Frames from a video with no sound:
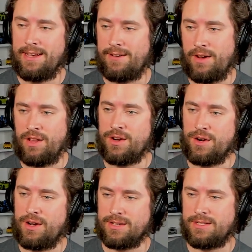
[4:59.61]
of all
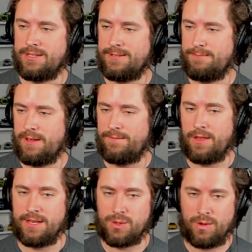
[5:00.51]
underdogs
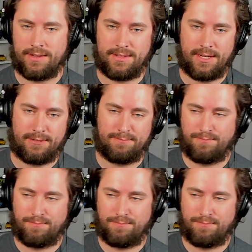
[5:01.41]
for this one. So